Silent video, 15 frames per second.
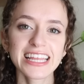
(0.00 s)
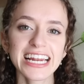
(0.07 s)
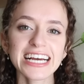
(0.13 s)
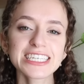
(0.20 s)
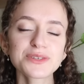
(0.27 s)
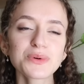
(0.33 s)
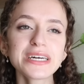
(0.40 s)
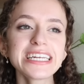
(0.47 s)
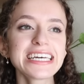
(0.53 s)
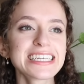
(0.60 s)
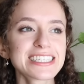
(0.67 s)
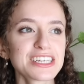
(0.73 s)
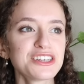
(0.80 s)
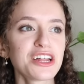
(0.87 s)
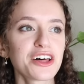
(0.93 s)
The next one
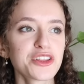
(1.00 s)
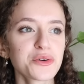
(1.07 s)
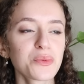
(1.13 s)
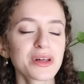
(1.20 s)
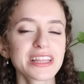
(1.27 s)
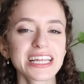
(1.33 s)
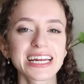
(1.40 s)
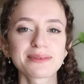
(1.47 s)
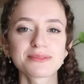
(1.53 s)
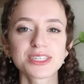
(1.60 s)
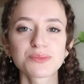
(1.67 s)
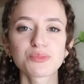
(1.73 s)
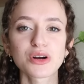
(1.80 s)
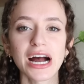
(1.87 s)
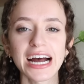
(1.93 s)
is another one that I'm
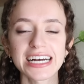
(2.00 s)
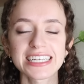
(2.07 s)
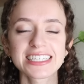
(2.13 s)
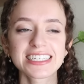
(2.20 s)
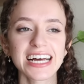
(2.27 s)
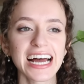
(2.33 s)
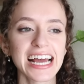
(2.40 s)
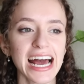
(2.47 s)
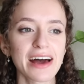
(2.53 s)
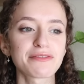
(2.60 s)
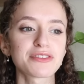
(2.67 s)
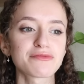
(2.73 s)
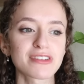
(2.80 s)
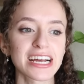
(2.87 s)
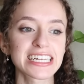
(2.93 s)
surprised I
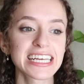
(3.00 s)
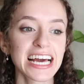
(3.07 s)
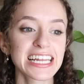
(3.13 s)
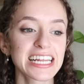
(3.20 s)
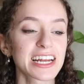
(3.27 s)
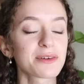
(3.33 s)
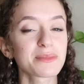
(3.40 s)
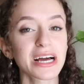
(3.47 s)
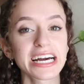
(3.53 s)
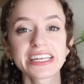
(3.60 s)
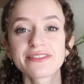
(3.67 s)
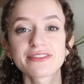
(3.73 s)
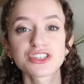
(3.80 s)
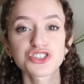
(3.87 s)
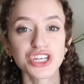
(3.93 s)
haven't read yet, and I'm kind
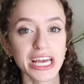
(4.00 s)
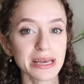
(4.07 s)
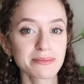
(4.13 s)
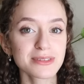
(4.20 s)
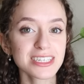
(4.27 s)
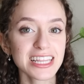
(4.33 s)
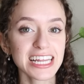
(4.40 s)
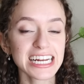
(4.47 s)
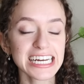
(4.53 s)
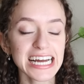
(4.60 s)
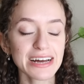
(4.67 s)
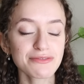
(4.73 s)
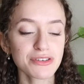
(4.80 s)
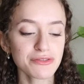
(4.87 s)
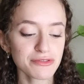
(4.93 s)
of ashamed that I
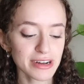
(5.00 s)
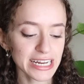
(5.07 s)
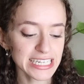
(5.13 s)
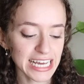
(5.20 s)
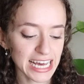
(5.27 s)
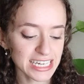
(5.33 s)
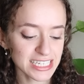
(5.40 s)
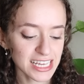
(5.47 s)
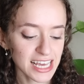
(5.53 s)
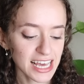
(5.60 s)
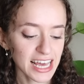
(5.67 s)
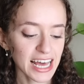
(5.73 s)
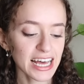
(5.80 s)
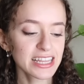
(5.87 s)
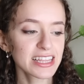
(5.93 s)
haven't read yet,
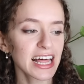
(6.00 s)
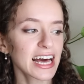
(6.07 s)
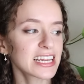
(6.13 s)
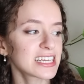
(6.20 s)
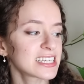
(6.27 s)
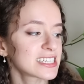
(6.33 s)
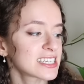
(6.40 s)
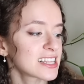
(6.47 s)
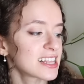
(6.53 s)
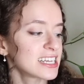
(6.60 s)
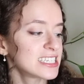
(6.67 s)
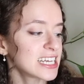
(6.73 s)
and that is The